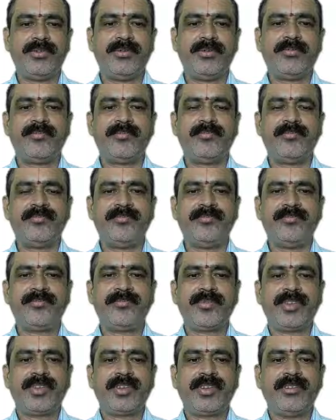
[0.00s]
to know,
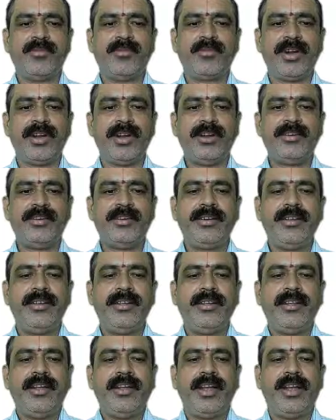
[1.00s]
right?
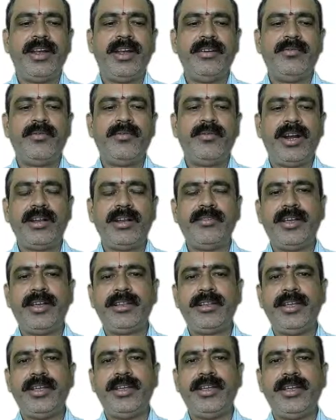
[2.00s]
And
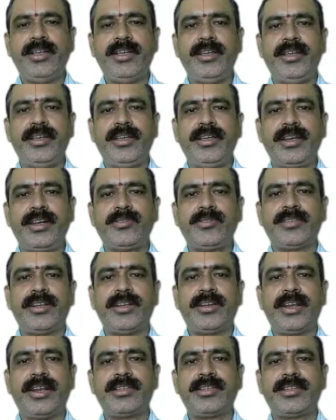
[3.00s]
whatever the
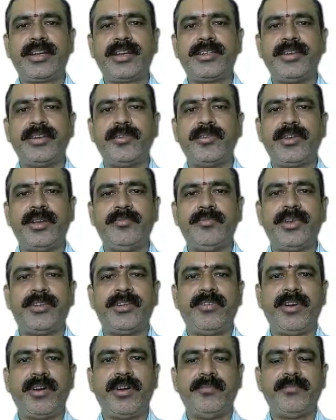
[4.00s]
requisite transaction you can
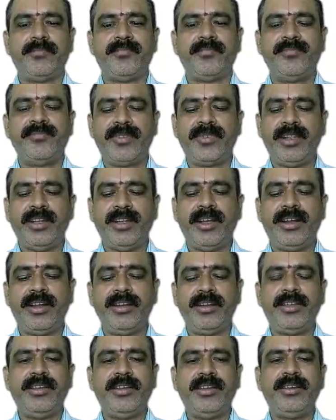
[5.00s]
perform,
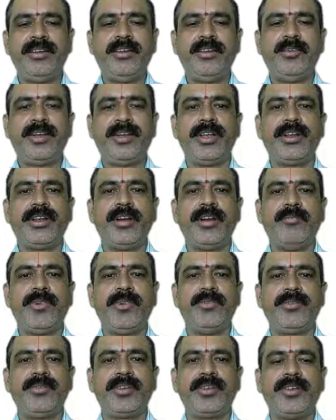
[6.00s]
and then you can
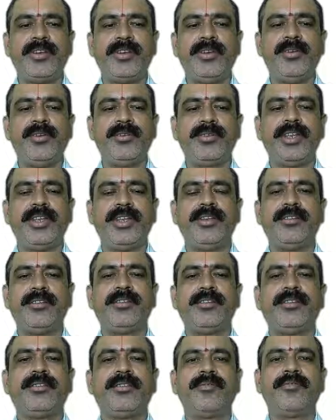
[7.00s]
come out
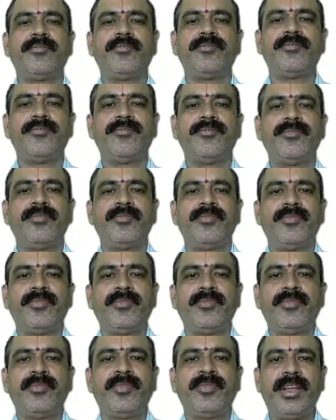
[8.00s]
using
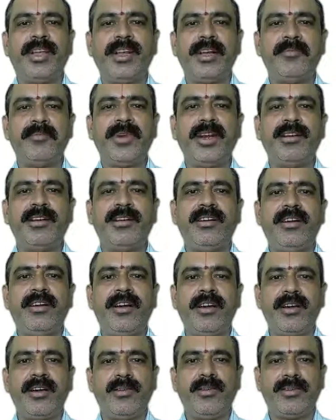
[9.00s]
the command
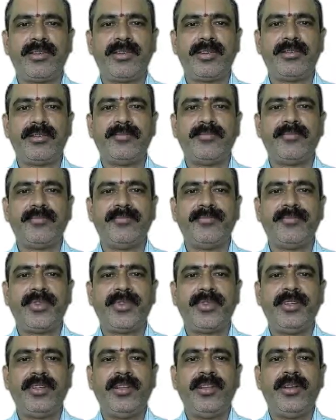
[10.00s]
logout.
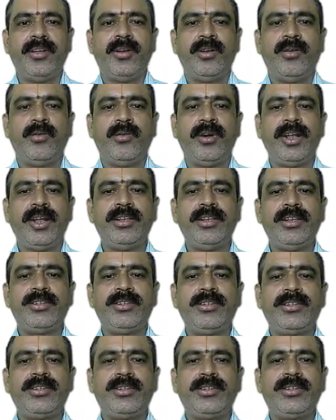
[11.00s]

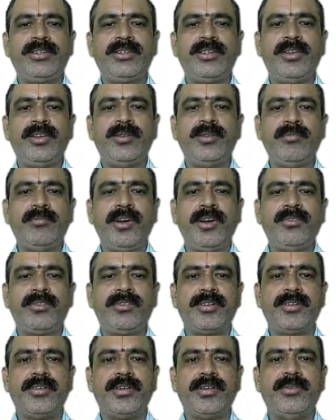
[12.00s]
Once you come out,
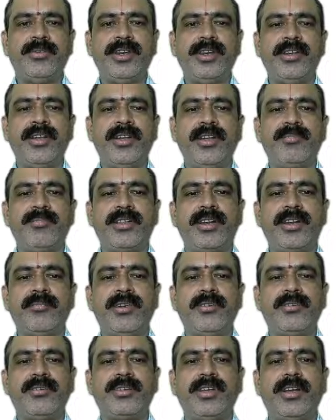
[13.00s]
you need not bother
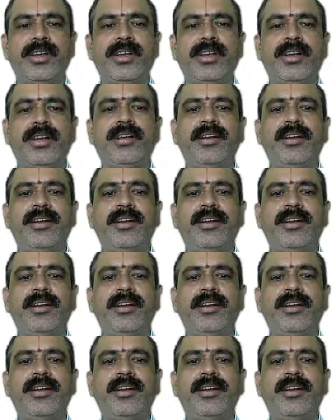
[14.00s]
about